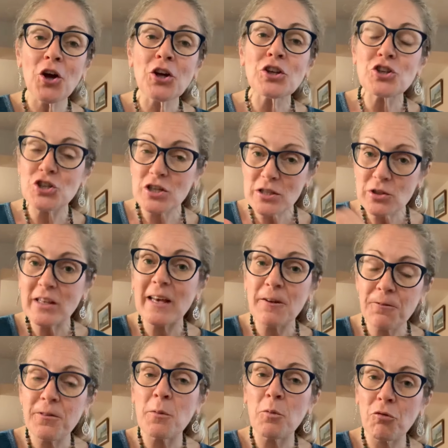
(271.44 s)
just
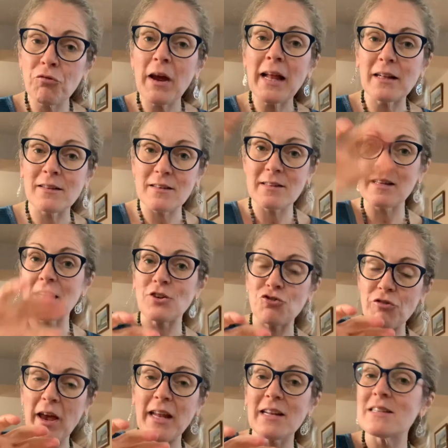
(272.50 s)
give them a rinse and
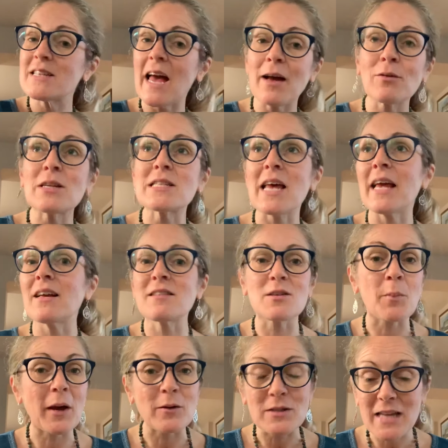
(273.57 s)
drain it down. It takes
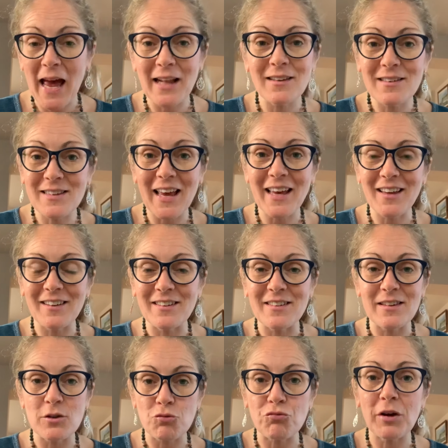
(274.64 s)
about 10 seconds.
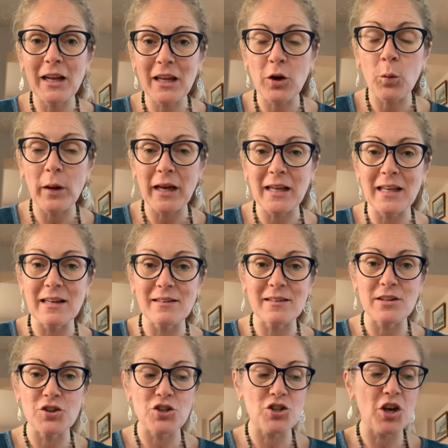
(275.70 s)
It's really quick and easy
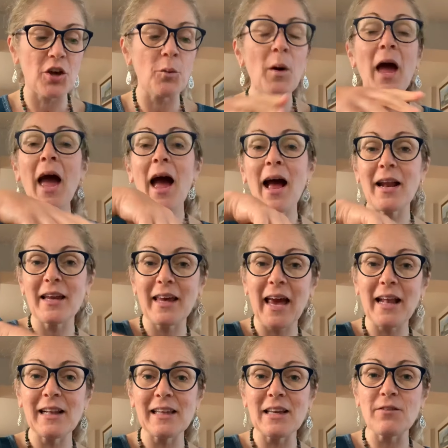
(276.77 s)
to do. And
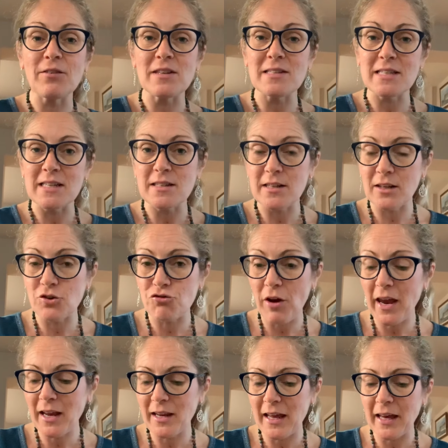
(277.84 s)
again, leave it sitting,
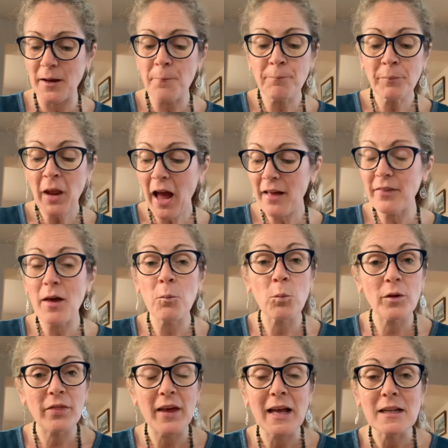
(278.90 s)
draining. And then
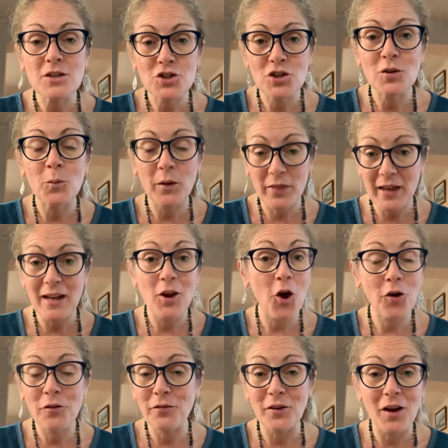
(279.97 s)
within
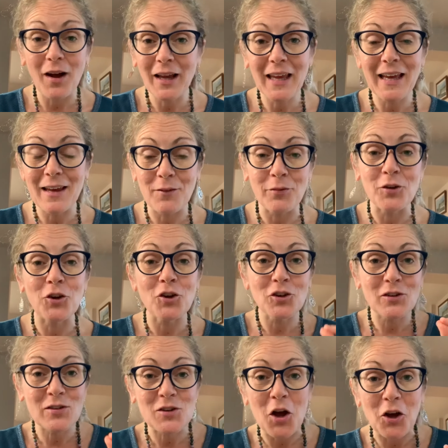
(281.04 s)
overnight even, you'll
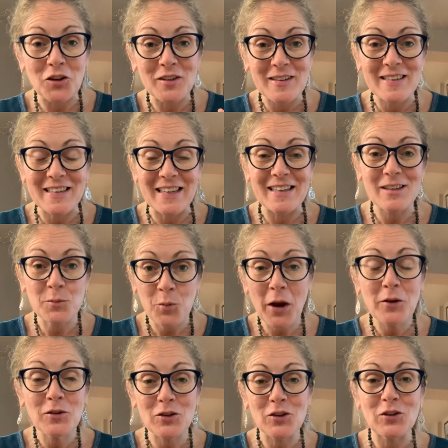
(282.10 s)
start to see it
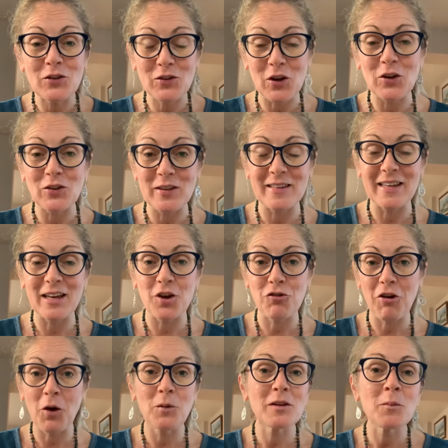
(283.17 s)
sprout and you'll start to see it
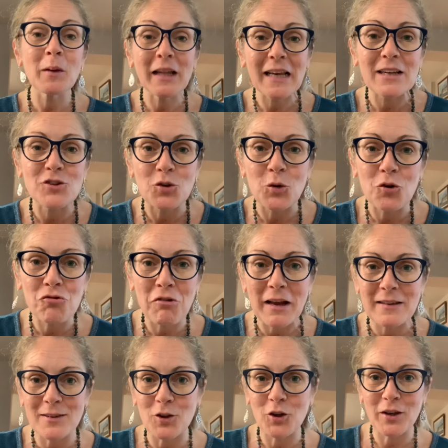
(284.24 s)
grow. It's a bit like doing
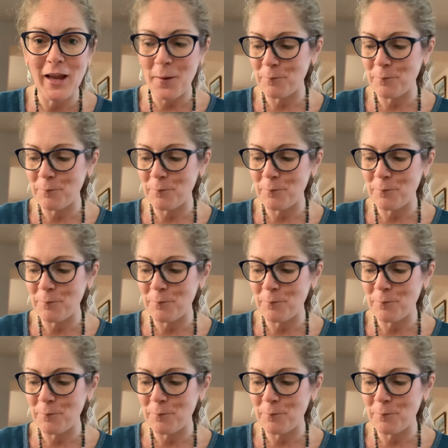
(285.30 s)
cress on